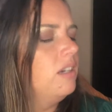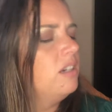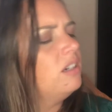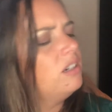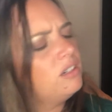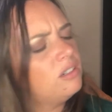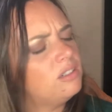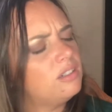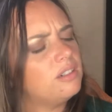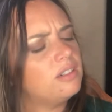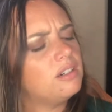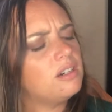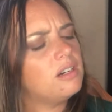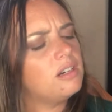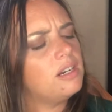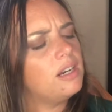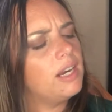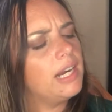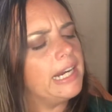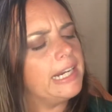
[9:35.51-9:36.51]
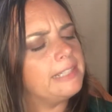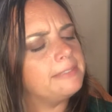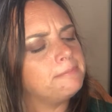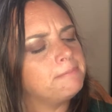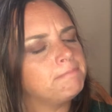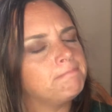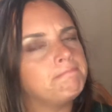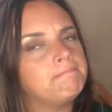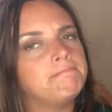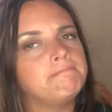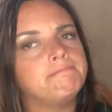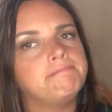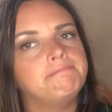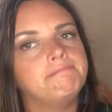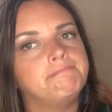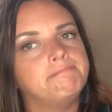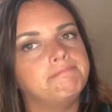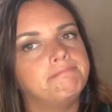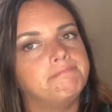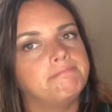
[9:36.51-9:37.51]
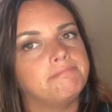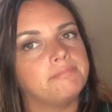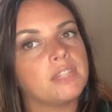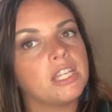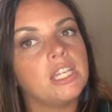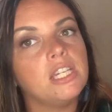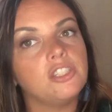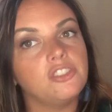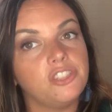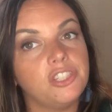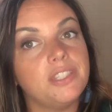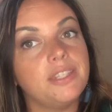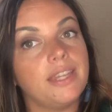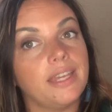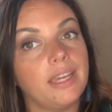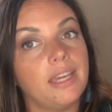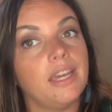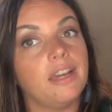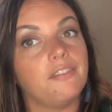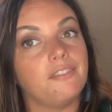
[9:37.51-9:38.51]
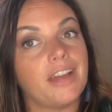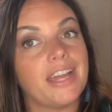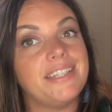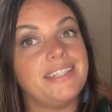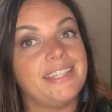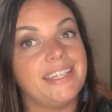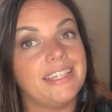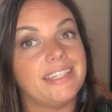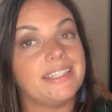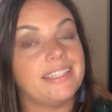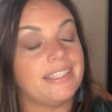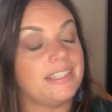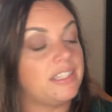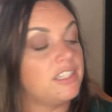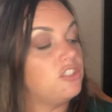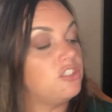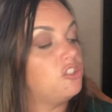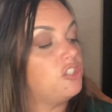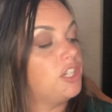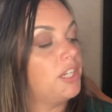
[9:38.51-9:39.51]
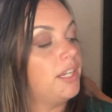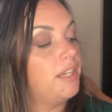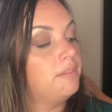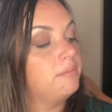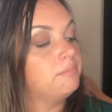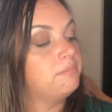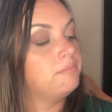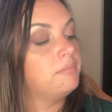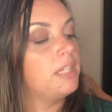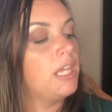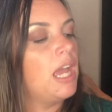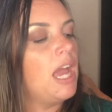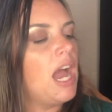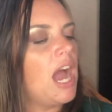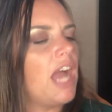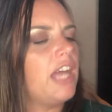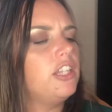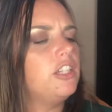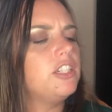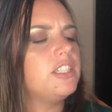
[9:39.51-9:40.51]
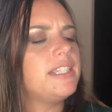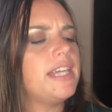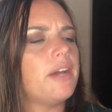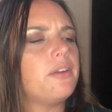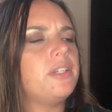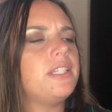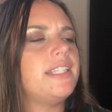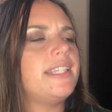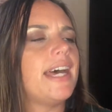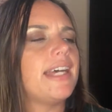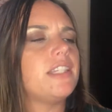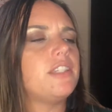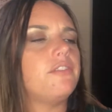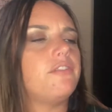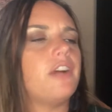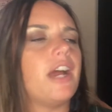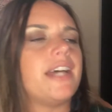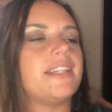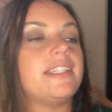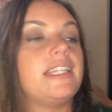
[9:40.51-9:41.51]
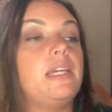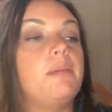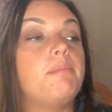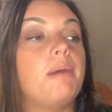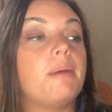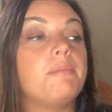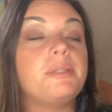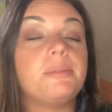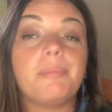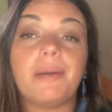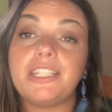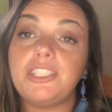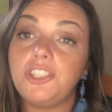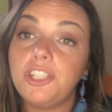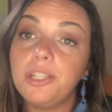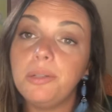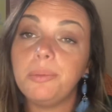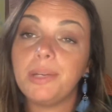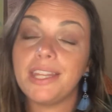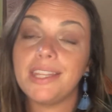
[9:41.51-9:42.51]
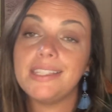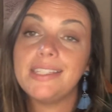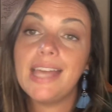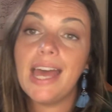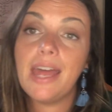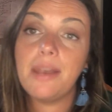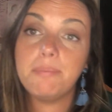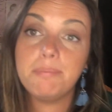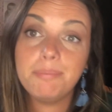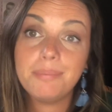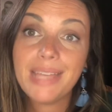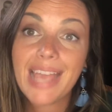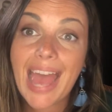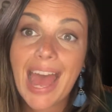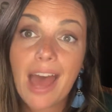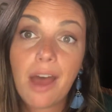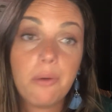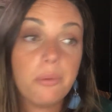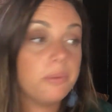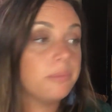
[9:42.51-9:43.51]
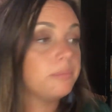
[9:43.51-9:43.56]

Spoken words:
Or... she's thinking of ideas, isn't she? I looked down at Sassafras. He bumped my chin with his head. Meow.